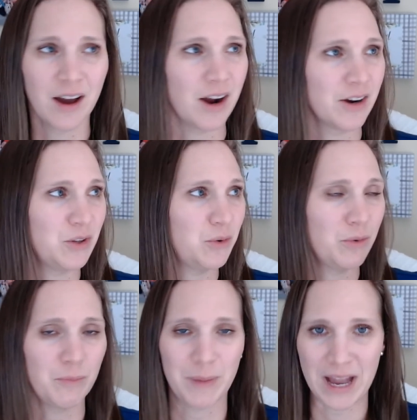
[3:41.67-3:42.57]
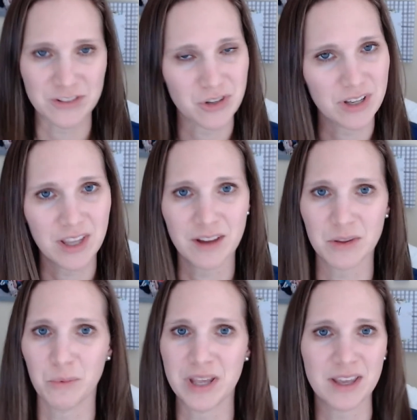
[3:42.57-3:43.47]
Are you batch cooking on
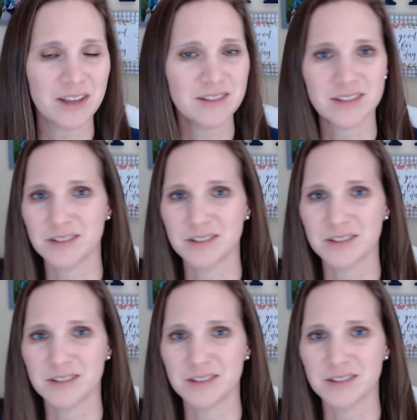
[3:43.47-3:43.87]
the weekends